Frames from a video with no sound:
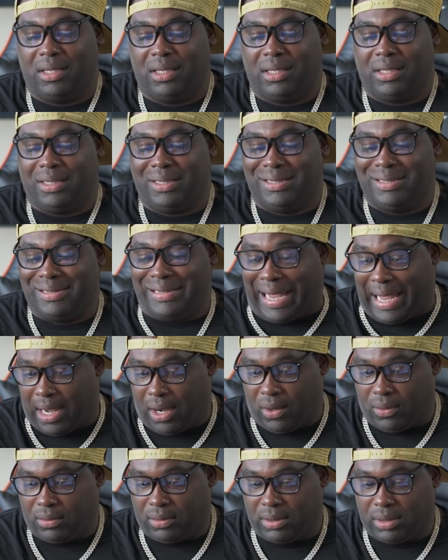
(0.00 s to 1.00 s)
he's
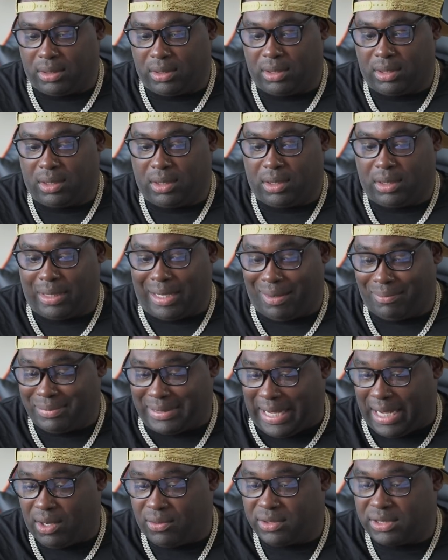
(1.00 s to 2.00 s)
down. I'm
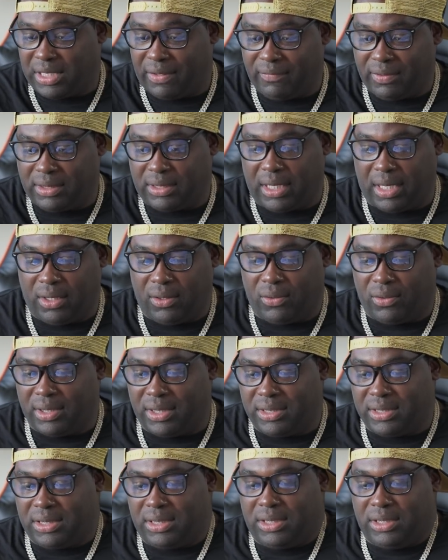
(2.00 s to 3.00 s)
down 7K on the
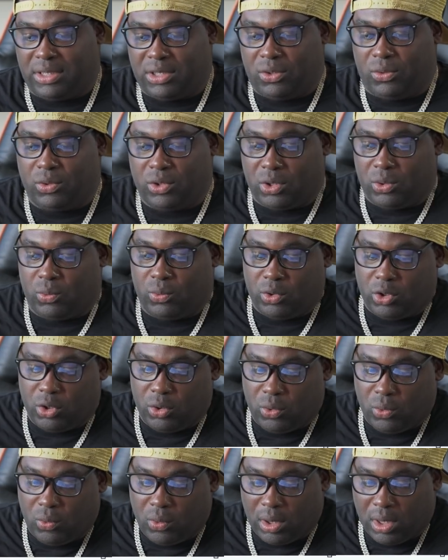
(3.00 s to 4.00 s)

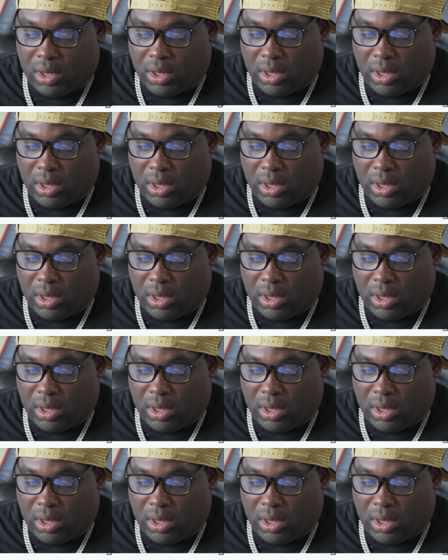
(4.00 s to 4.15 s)
TQQQ.